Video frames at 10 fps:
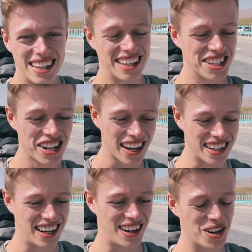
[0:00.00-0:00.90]
in
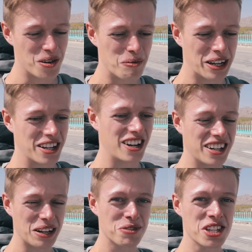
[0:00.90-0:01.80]
China. Oh my god,
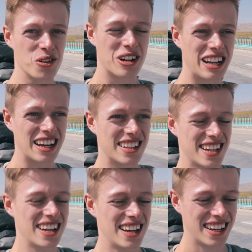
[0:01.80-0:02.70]
I'm so glad.
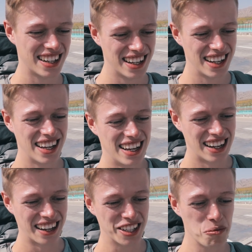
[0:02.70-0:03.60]

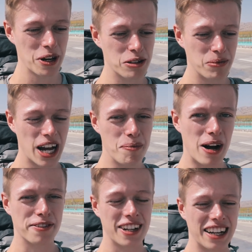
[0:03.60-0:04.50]
And he picked me up
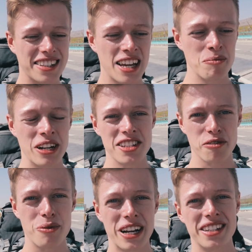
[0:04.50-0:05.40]
after like 10 minutes
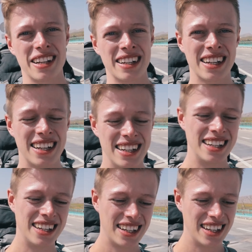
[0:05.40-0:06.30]
of waiting.
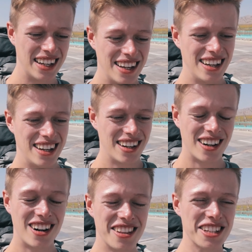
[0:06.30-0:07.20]

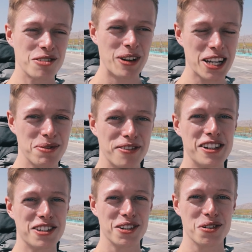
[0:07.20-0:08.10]
Oh, this makes me
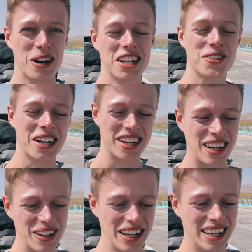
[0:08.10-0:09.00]
feel so great right
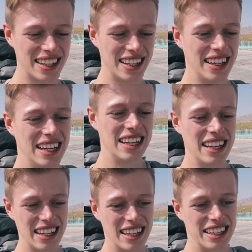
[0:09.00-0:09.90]
now.
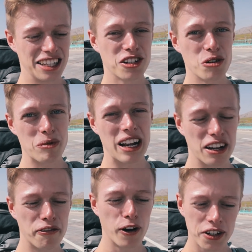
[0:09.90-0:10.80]
He took me like
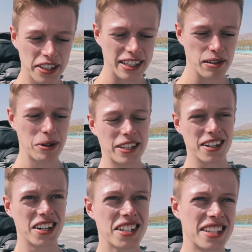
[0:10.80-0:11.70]
30
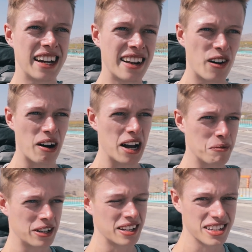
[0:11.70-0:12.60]
kilometers and now I'm
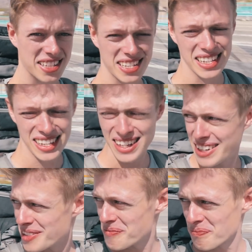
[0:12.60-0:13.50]
on this
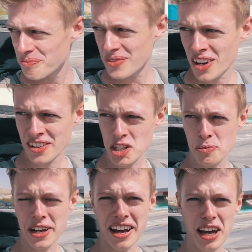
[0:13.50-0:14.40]

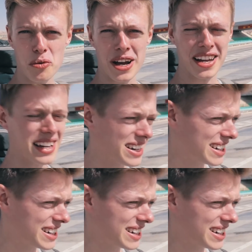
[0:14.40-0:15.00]
big highway.